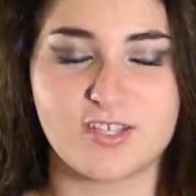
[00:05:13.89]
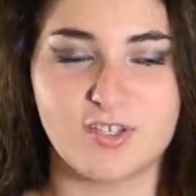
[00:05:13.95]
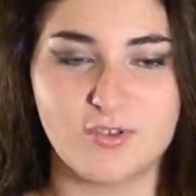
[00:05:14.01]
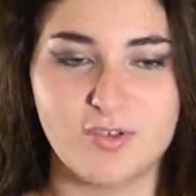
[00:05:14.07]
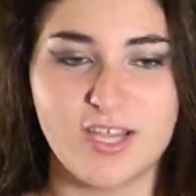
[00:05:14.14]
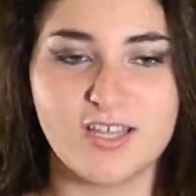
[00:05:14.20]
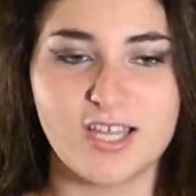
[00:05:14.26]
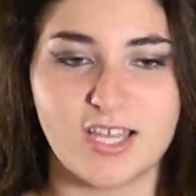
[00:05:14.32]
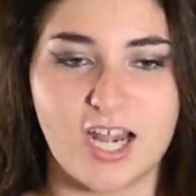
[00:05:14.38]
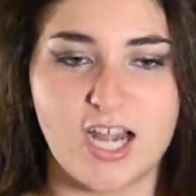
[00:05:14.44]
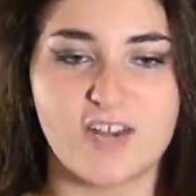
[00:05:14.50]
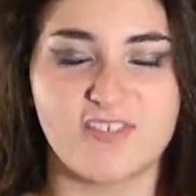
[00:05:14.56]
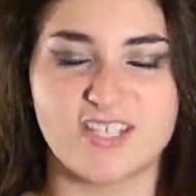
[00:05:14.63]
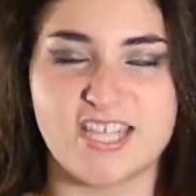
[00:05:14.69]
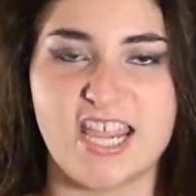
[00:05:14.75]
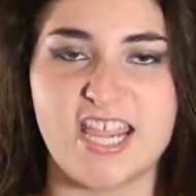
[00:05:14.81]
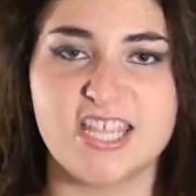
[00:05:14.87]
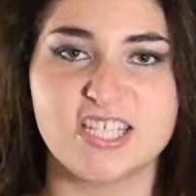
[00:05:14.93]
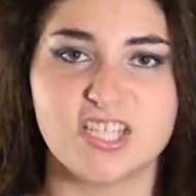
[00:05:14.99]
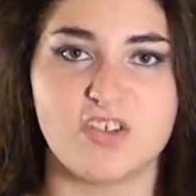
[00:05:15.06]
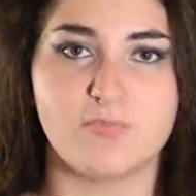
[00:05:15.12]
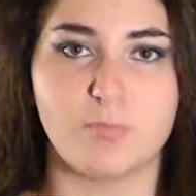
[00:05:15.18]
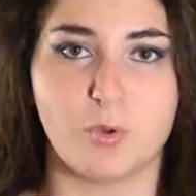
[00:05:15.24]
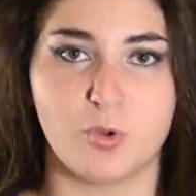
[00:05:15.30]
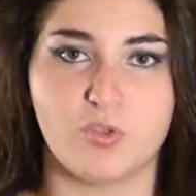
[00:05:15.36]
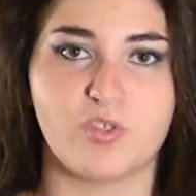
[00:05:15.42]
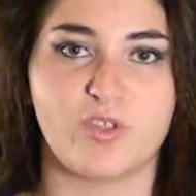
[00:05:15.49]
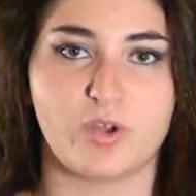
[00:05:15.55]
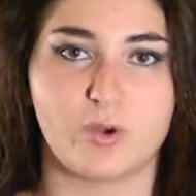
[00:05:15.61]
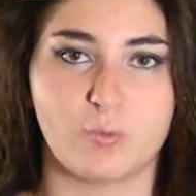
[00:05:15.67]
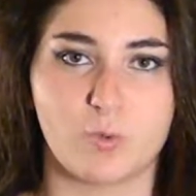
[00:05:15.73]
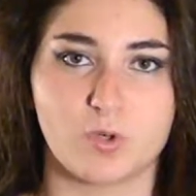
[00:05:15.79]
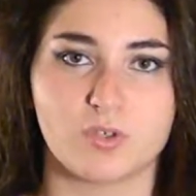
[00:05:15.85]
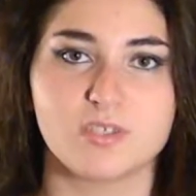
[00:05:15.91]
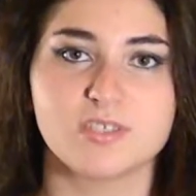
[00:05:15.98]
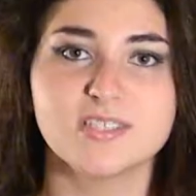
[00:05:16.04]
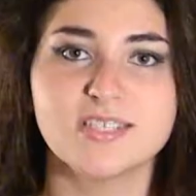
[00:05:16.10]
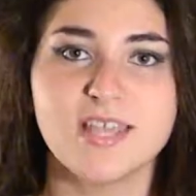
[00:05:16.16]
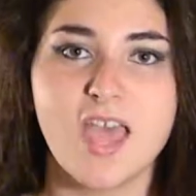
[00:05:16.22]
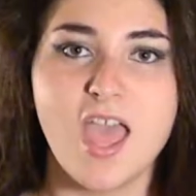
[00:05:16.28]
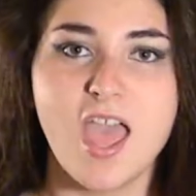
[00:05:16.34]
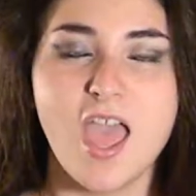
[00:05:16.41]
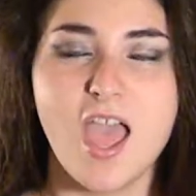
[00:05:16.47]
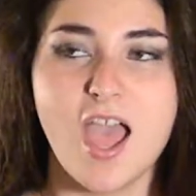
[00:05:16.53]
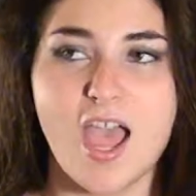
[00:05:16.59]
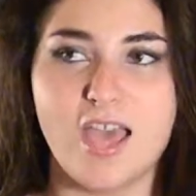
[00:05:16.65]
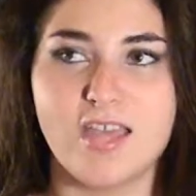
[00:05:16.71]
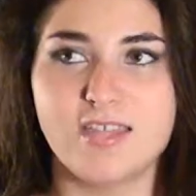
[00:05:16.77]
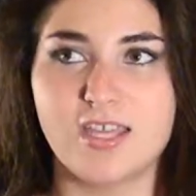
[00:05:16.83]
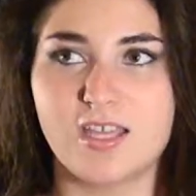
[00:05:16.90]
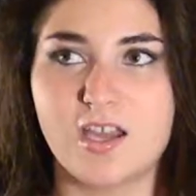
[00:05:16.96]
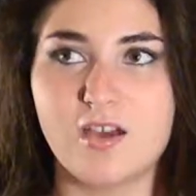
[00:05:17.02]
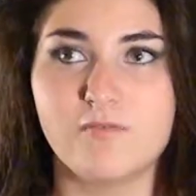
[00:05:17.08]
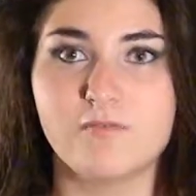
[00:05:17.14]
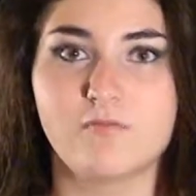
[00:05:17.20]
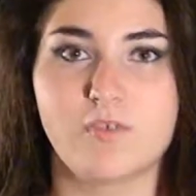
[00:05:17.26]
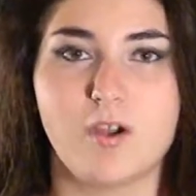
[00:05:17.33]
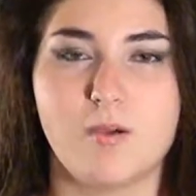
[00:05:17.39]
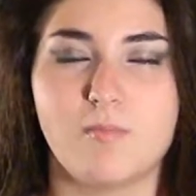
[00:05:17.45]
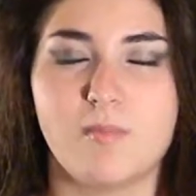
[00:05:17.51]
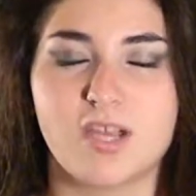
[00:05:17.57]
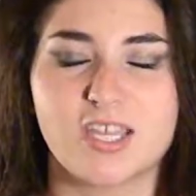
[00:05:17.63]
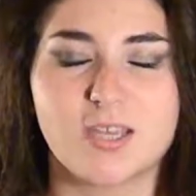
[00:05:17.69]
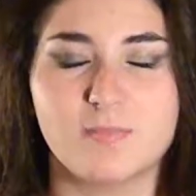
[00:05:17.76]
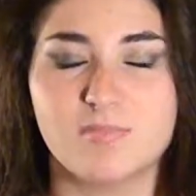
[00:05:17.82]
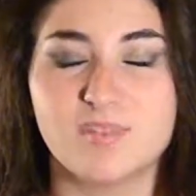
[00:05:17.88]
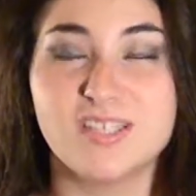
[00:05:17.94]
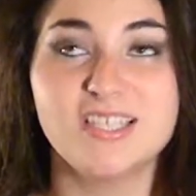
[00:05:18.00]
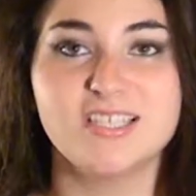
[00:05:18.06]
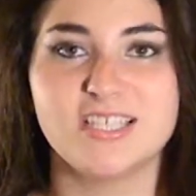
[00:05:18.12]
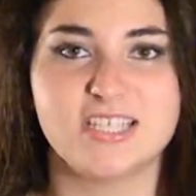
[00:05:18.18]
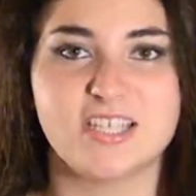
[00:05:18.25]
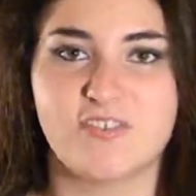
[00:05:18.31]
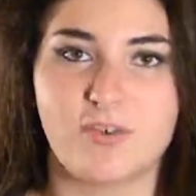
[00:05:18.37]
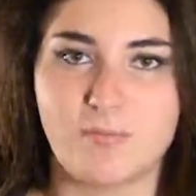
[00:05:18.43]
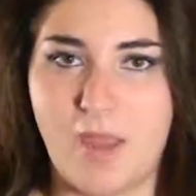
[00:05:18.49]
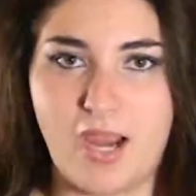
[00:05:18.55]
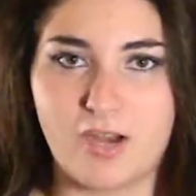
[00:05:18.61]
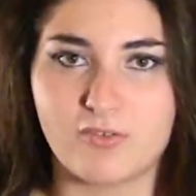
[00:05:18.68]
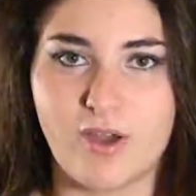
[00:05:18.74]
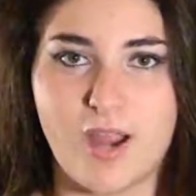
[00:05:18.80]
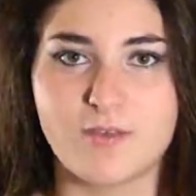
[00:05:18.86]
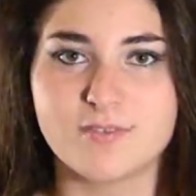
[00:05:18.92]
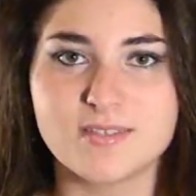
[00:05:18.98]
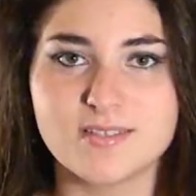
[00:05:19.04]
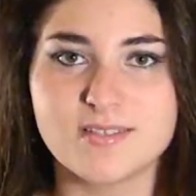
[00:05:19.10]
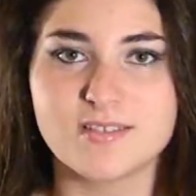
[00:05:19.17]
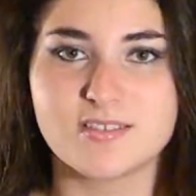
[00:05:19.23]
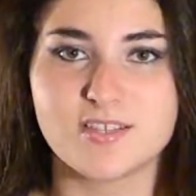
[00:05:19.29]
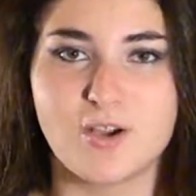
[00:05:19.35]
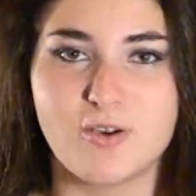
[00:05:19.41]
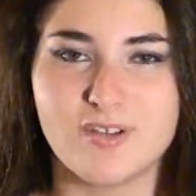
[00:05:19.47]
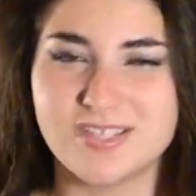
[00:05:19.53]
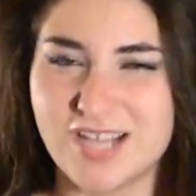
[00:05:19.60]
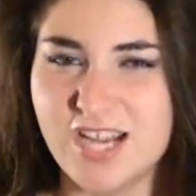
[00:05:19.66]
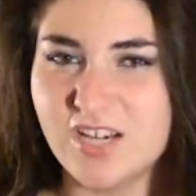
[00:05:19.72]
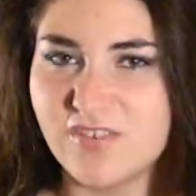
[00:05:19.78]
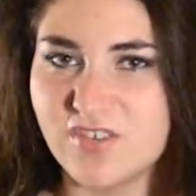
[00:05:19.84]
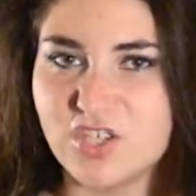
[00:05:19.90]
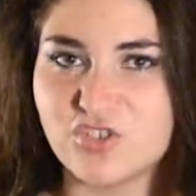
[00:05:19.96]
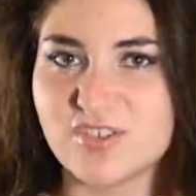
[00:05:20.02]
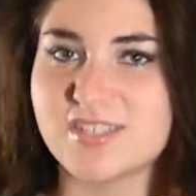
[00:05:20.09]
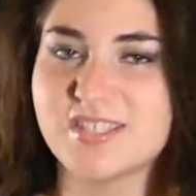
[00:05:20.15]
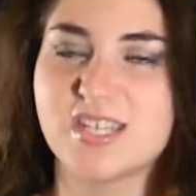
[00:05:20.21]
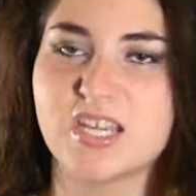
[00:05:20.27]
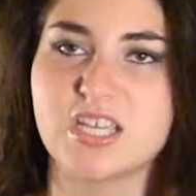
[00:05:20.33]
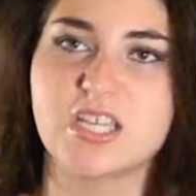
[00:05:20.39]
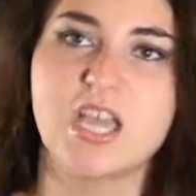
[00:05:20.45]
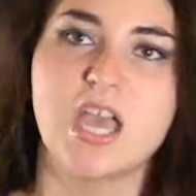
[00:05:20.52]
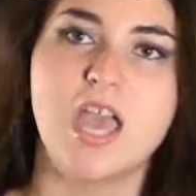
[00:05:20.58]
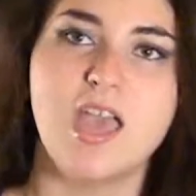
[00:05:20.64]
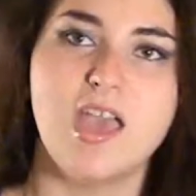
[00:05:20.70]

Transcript: So you get like kind of a taste of both of their worlds, and they come from completely different backgrounds, so it's kind of interesting.